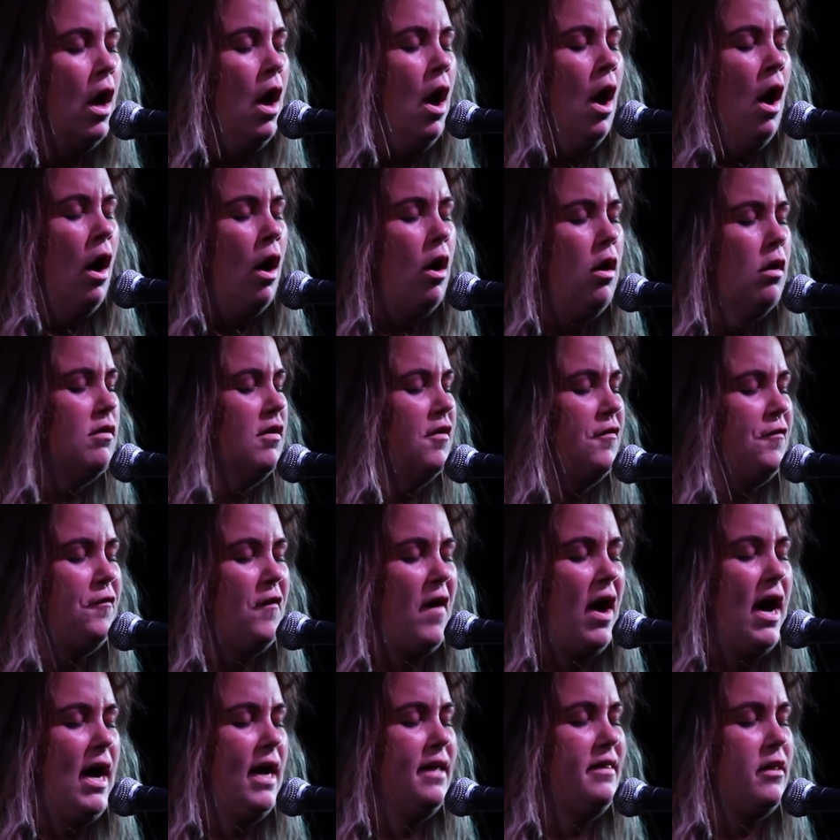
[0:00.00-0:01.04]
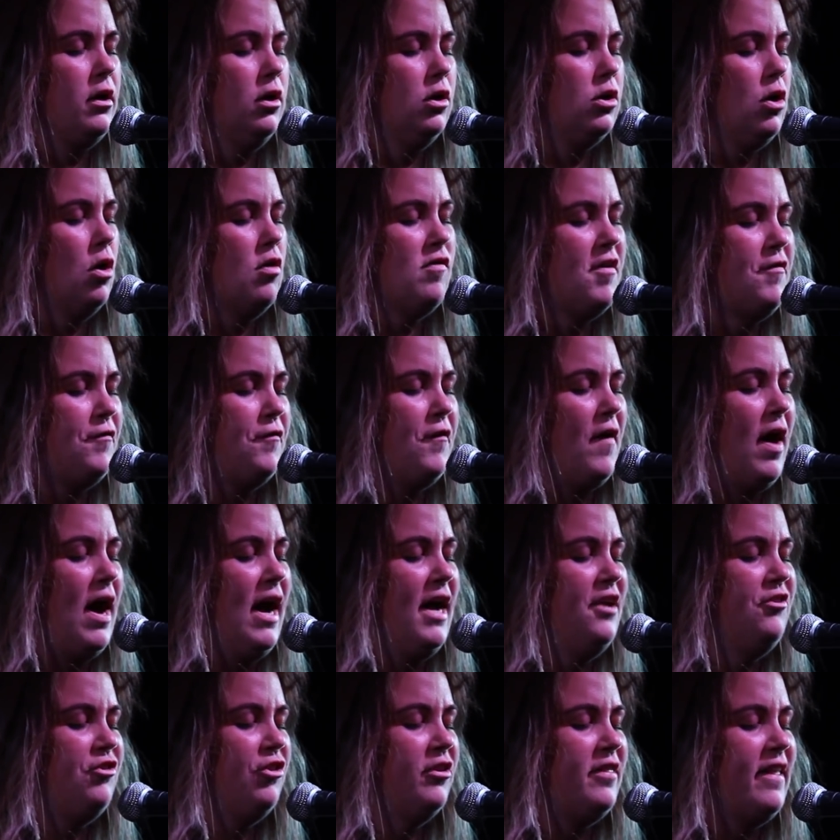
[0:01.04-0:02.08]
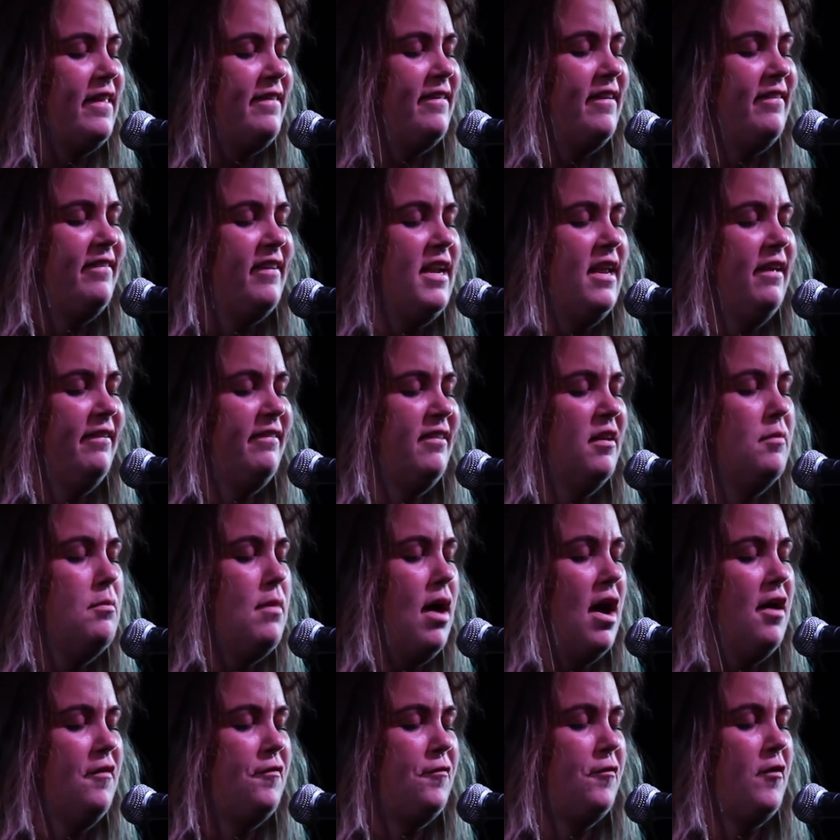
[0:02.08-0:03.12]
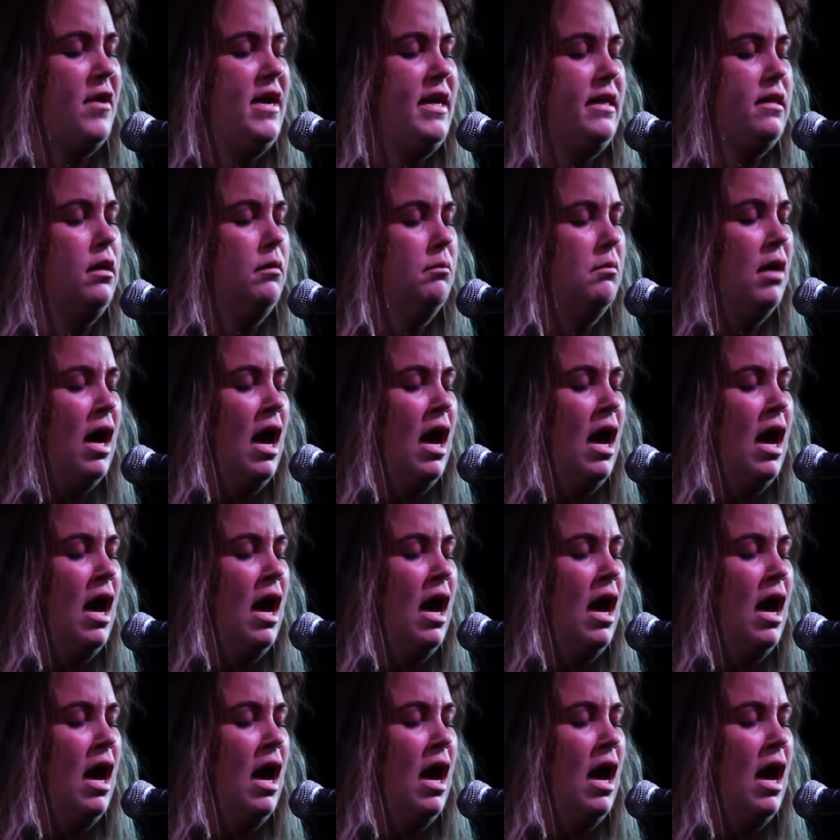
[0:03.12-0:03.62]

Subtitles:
Horrified and glorified, you're the dizziness of my freedom.